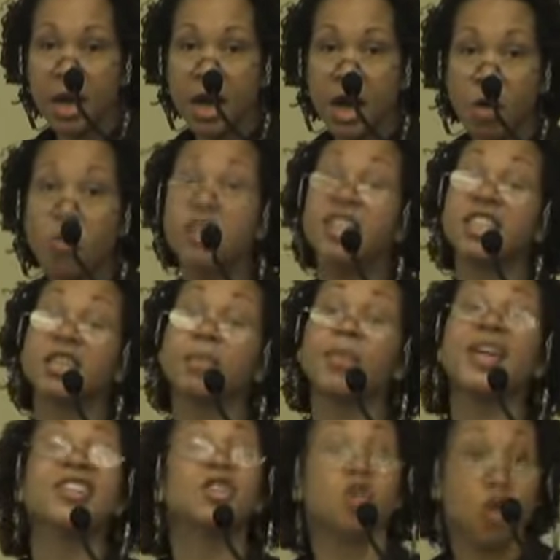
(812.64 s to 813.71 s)
Uh, which is a
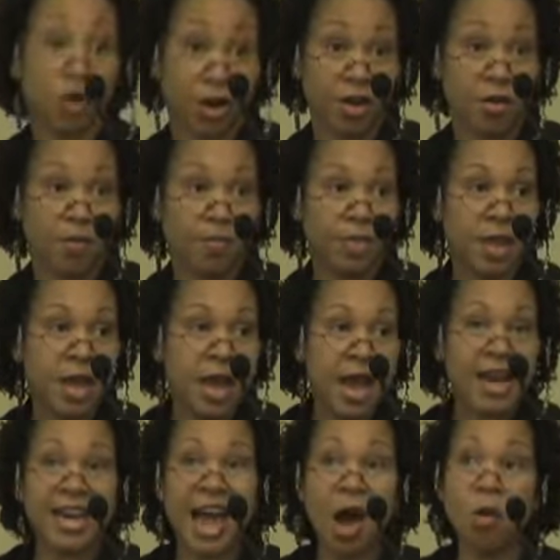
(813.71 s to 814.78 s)
pictorial.
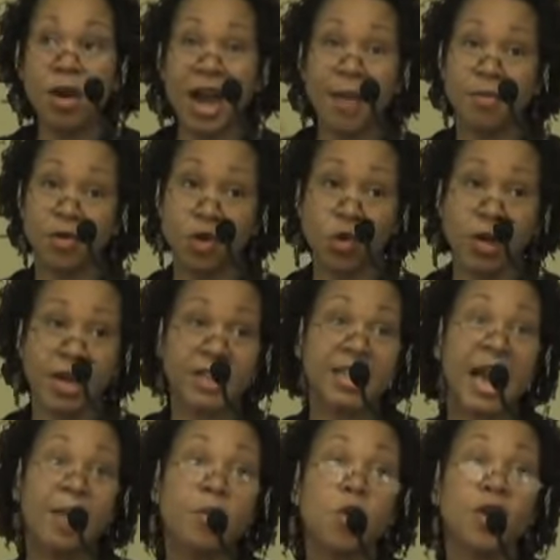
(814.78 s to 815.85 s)
And now what I'm doing is
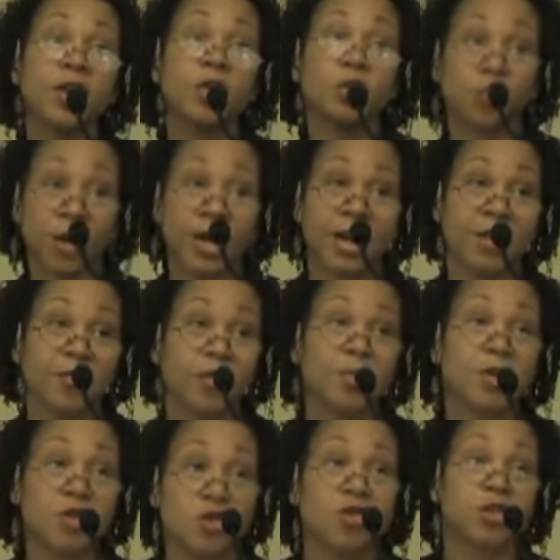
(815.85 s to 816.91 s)
I'm going to read from
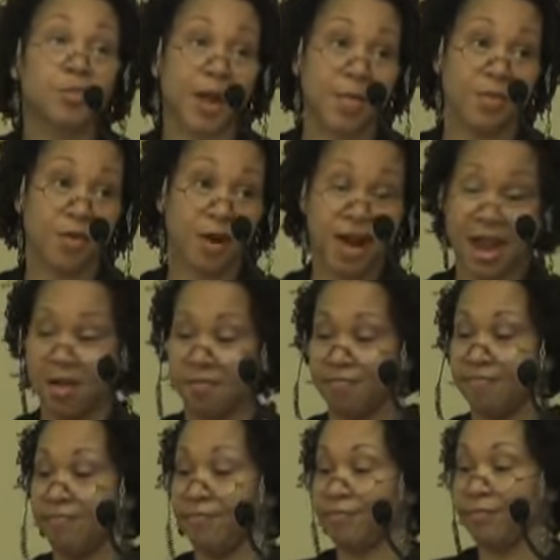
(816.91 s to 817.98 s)
the newspaper account.
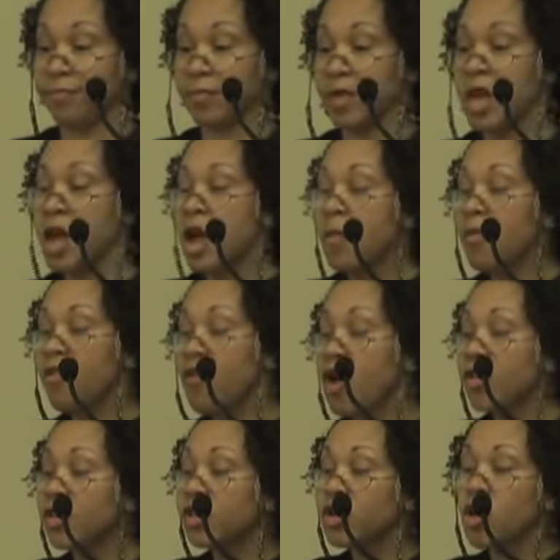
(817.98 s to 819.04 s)
Before
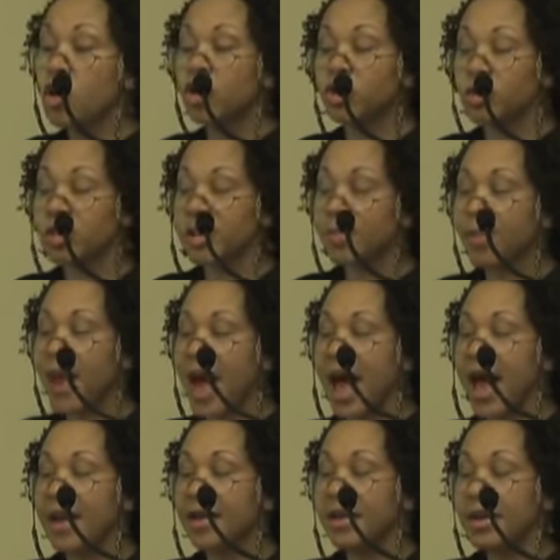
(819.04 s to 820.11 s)
the torch was
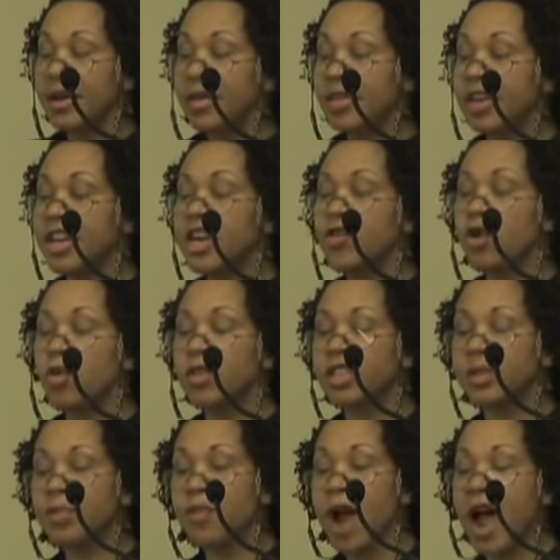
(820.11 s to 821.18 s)
applied, the Negro was
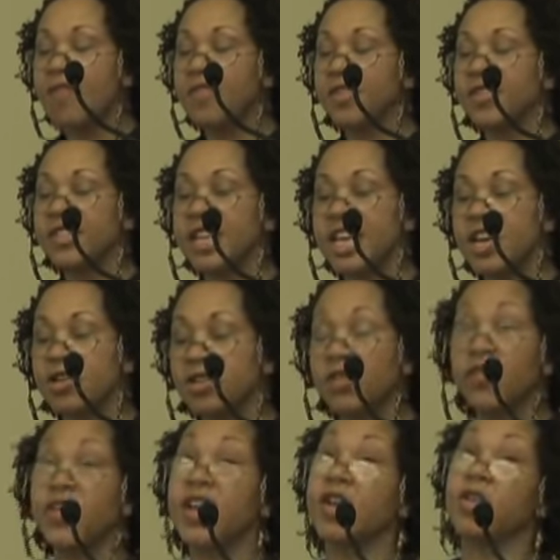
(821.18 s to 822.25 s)
deprived of his ears,
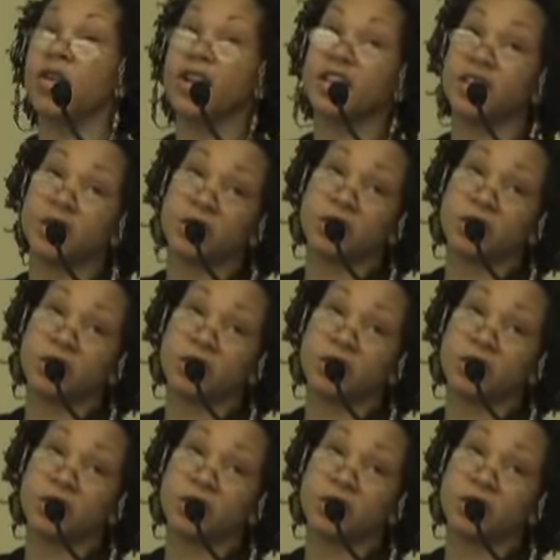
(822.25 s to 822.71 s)
finger, and